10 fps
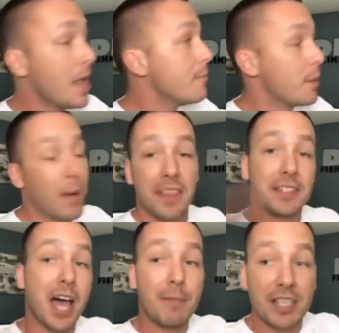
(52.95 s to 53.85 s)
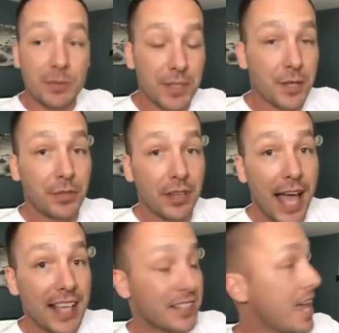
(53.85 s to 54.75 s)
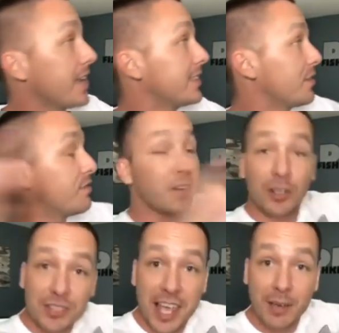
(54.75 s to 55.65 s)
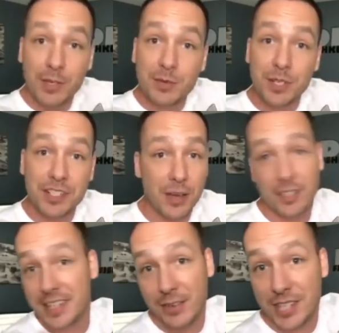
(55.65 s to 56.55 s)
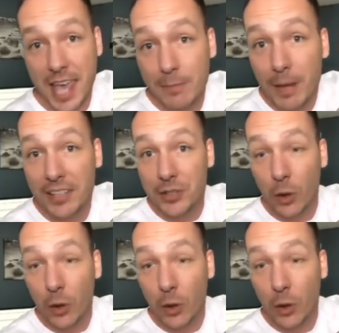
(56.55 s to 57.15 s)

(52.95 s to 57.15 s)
but by the time I switch out the last tank, the first tank we switched out is now 10 months